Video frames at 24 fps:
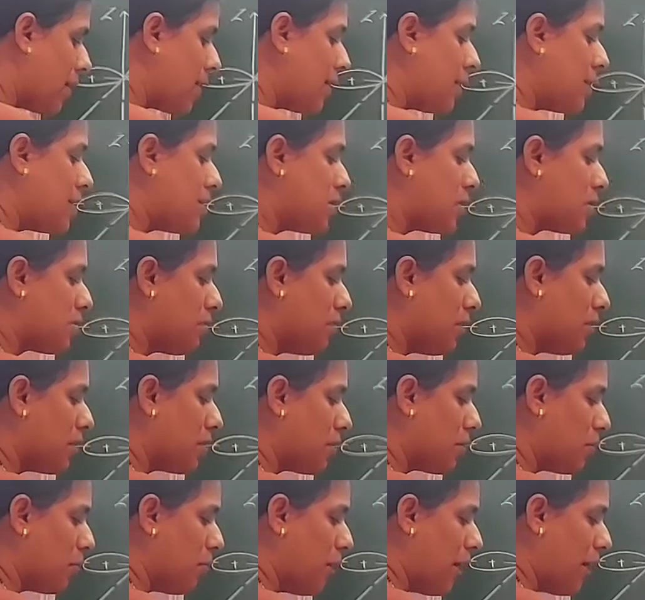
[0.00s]
n is equal
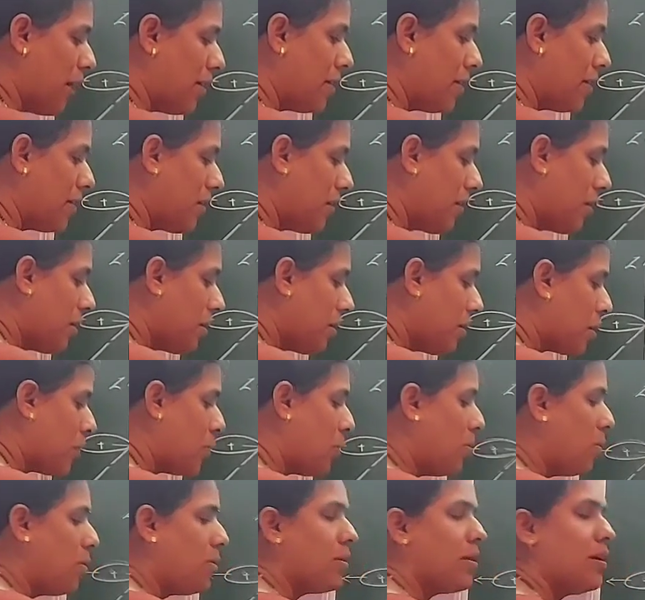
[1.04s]
to 1,
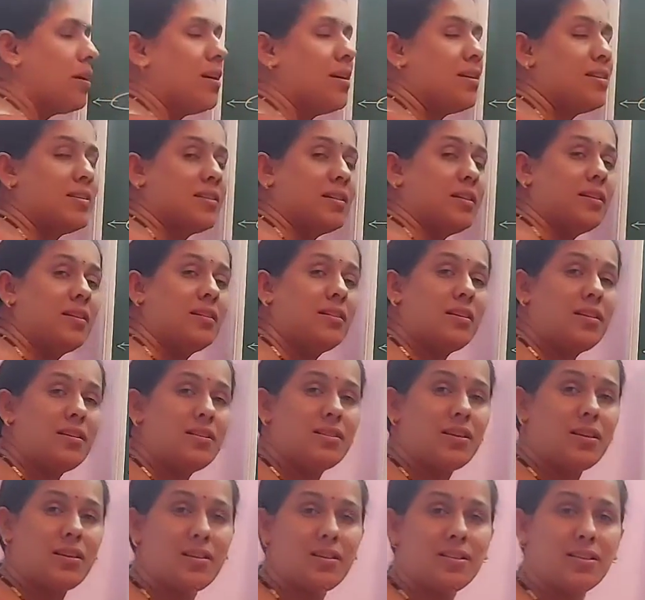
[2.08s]
2 is
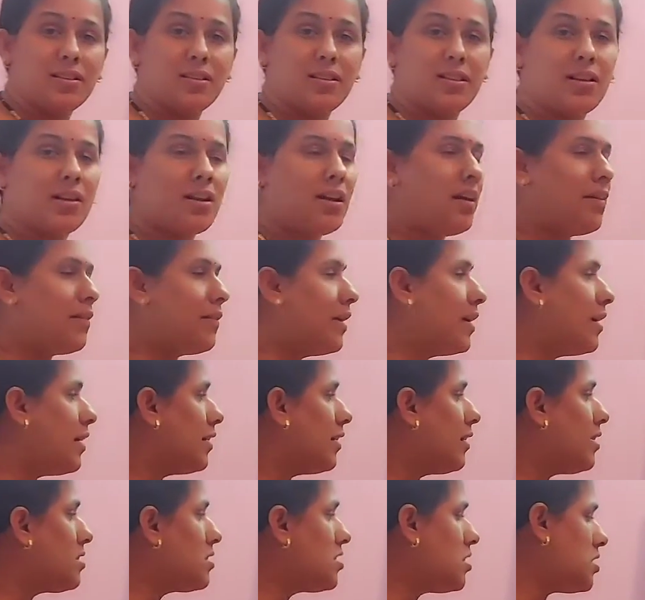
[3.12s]
increases, the
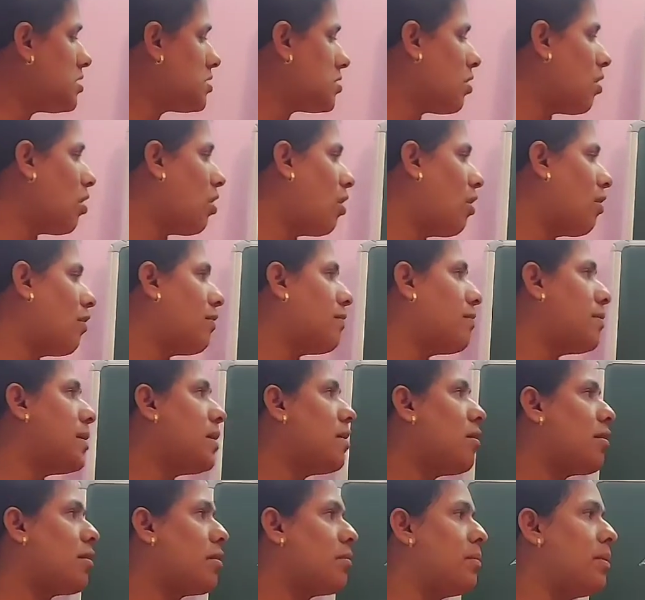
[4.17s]
energies of
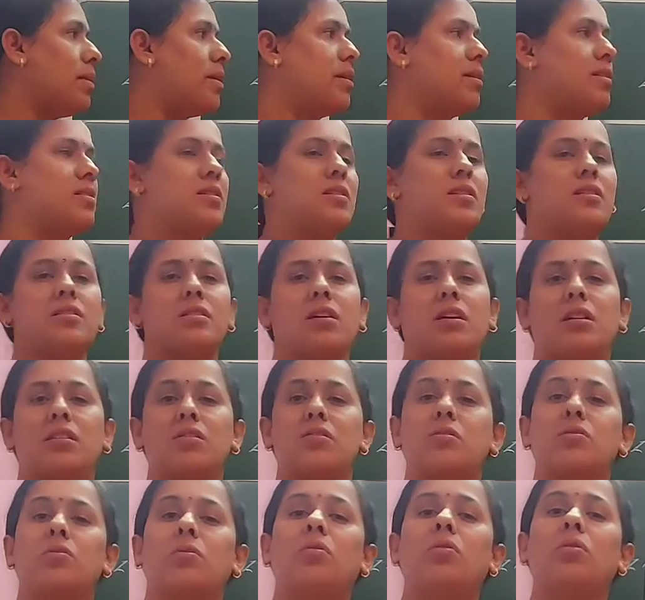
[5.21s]
p orbitals is
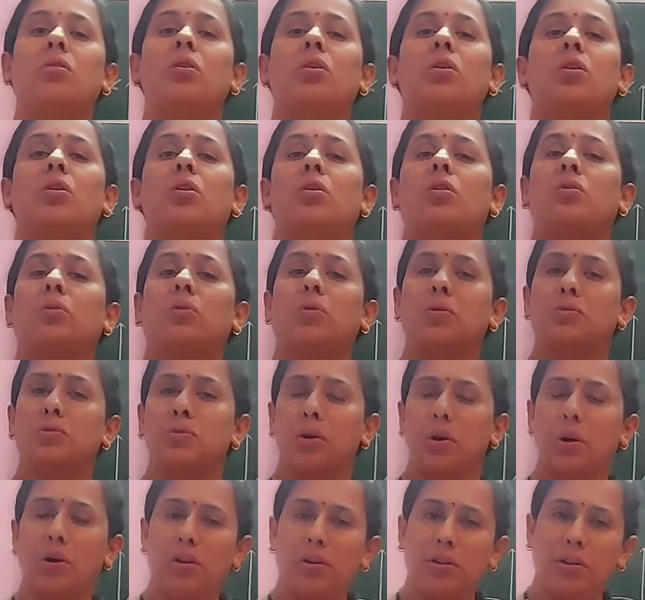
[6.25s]
also
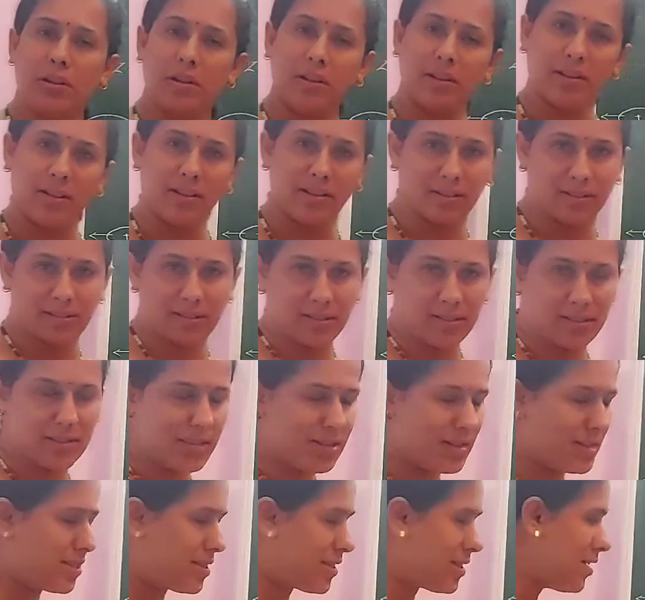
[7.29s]
goes on
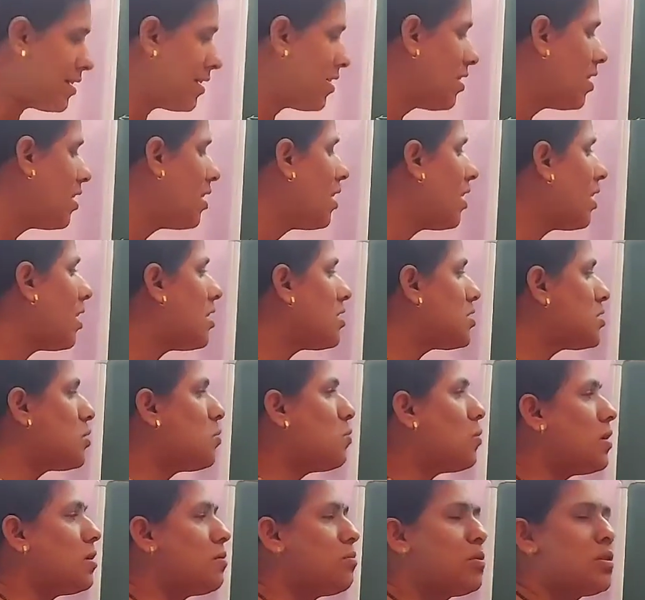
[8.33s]
increases.
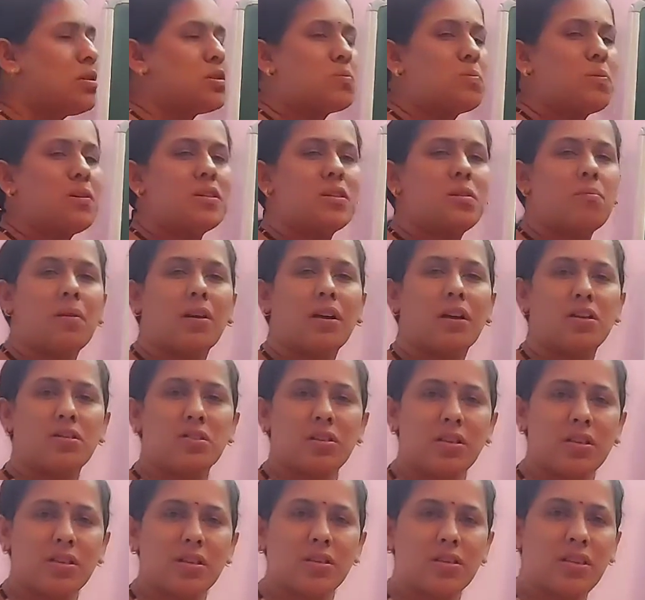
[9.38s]
Also, one more
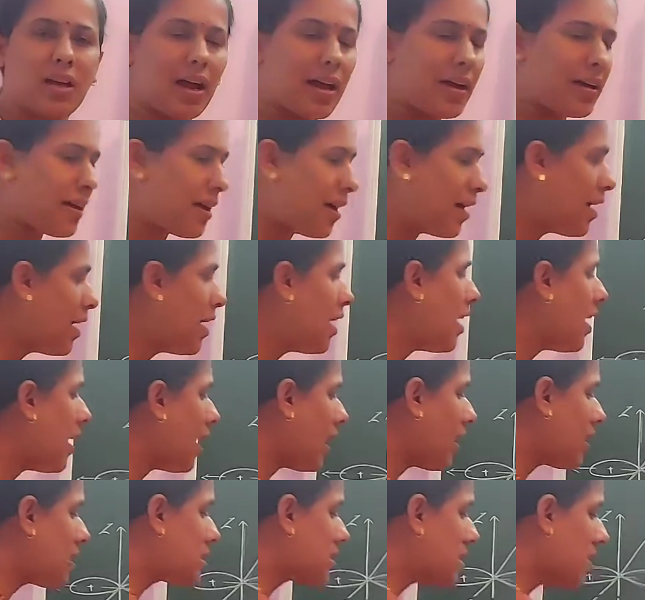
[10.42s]
specification is that
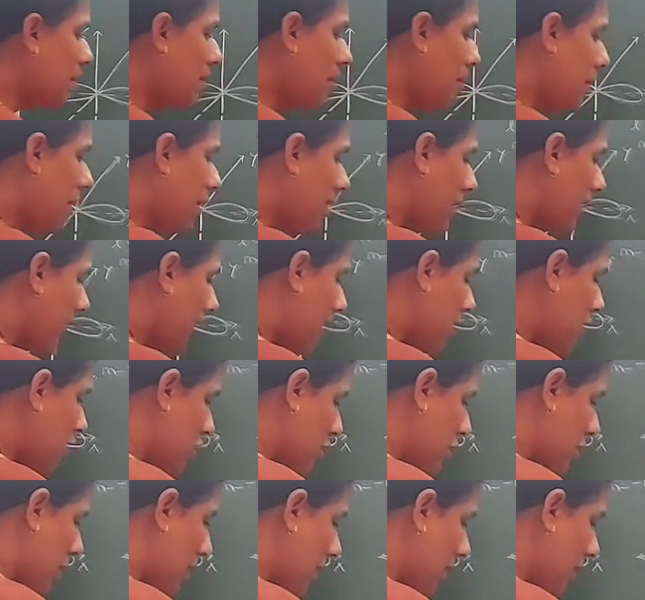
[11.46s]
except the K